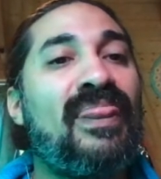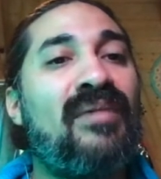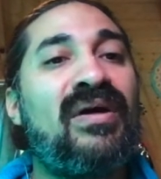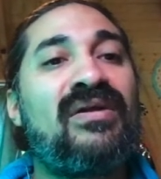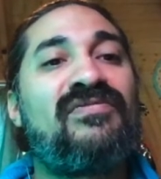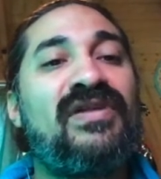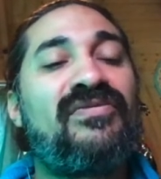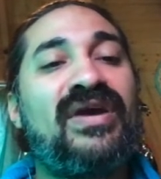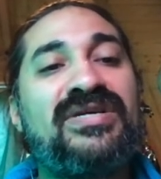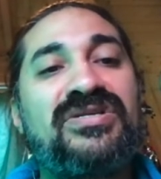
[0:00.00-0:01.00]
amount of
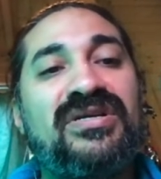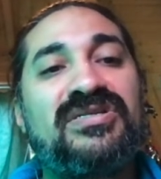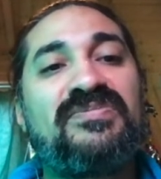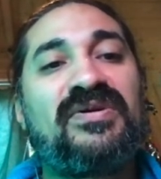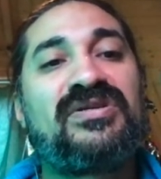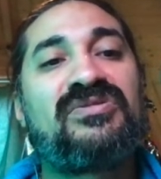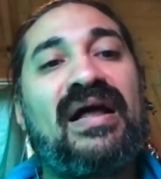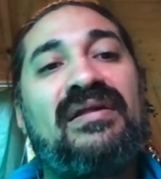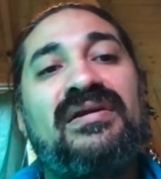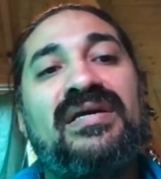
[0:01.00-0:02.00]
liberation and
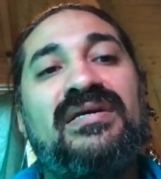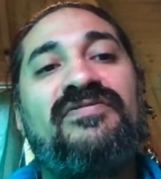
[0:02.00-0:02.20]
spirituality,